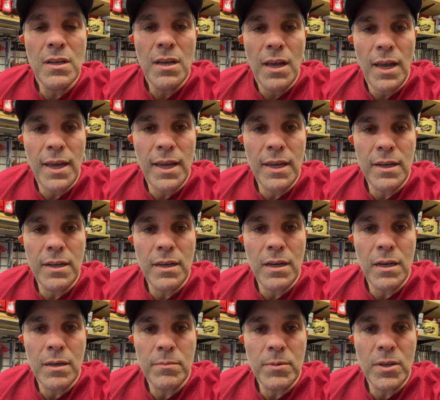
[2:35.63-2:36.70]
and
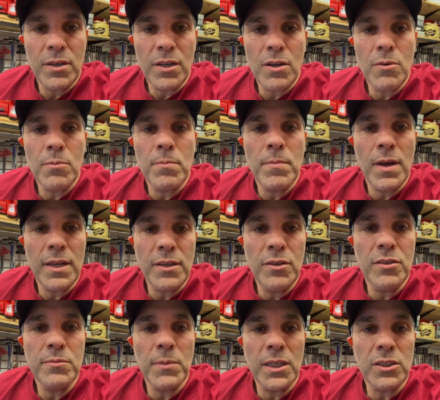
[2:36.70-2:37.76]
I'm gonna go and
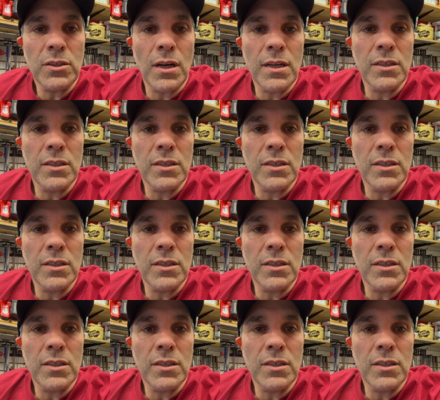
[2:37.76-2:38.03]
use my tried